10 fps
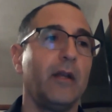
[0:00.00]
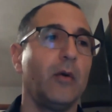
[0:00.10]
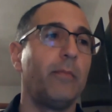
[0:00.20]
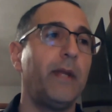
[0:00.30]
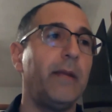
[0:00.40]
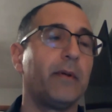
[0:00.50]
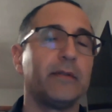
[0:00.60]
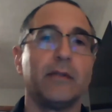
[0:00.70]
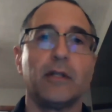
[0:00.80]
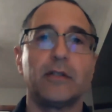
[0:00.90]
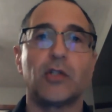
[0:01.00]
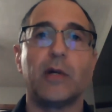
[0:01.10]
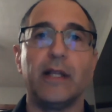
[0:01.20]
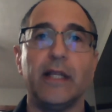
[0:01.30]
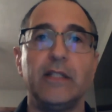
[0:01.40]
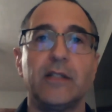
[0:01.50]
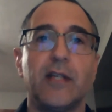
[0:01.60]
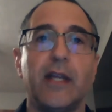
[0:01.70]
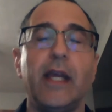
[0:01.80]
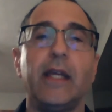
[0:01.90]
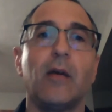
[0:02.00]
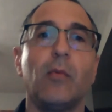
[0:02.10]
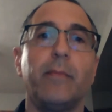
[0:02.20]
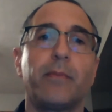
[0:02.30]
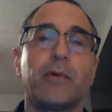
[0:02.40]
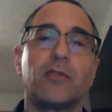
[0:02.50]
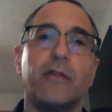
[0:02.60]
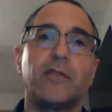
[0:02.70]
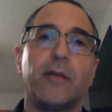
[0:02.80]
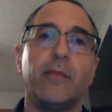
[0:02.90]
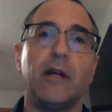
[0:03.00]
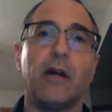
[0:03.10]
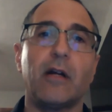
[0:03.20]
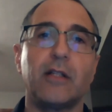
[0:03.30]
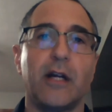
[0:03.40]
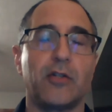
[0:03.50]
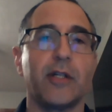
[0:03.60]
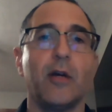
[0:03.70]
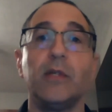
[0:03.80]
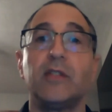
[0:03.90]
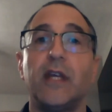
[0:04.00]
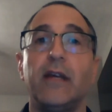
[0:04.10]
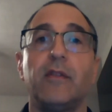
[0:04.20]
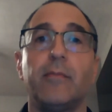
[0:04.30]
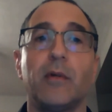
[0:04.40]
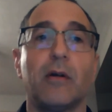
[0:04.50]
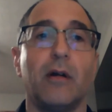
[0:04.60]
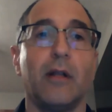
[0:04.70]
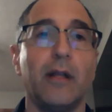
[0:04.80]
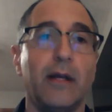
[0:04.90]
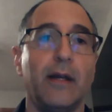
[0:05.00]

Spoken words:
You know, when people looked at Trail East and said, hey, can we preserve some of the architecture? Can we save the mural?